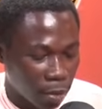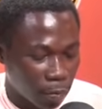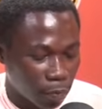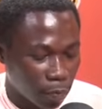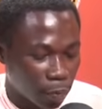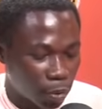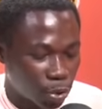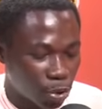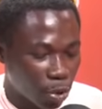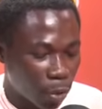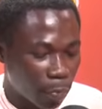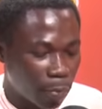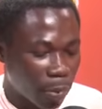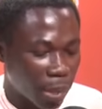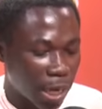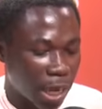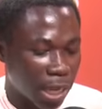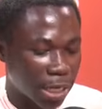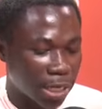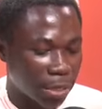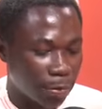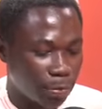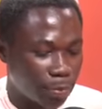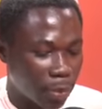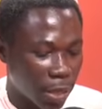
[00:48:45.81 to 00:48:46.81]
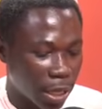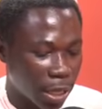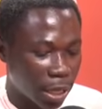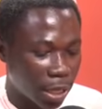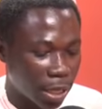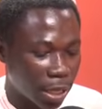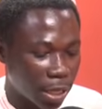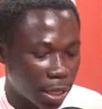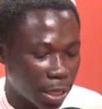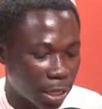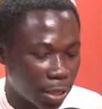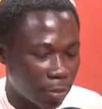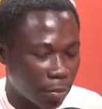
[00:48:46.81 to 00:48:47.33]
Mi so pilani pe,
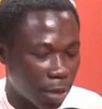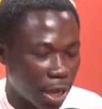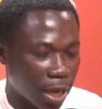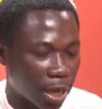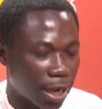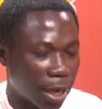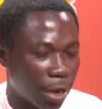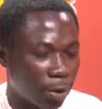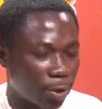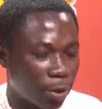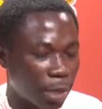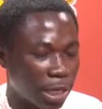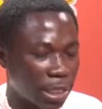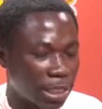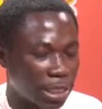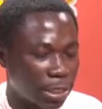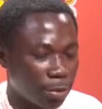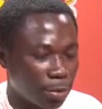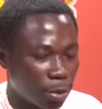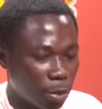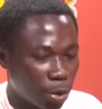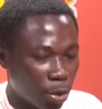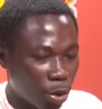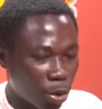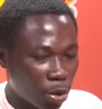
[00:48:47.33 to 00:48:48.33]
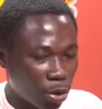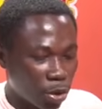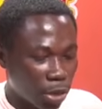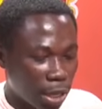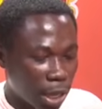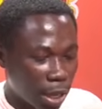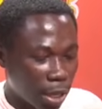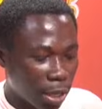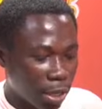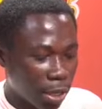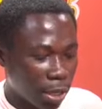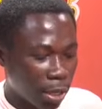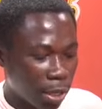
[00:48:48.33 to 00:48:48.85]
no ma kan we si bi no.
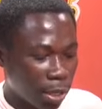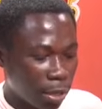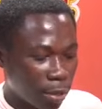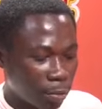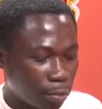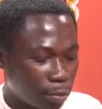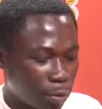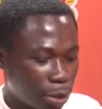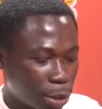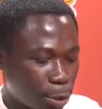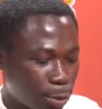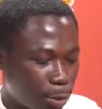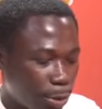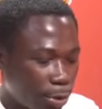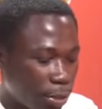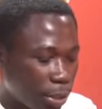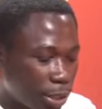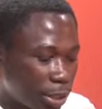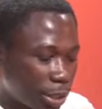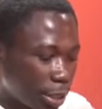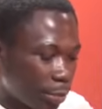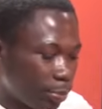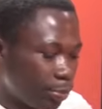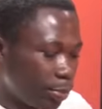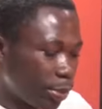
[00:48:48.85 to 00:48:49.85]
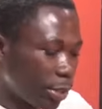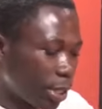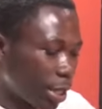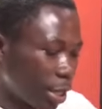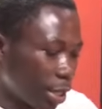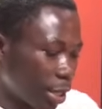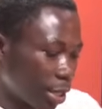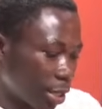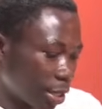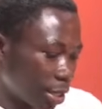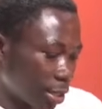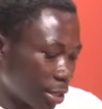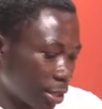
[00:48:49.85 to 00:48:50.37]
Na mi spirit e
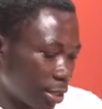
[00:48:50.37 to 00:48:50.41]
pie.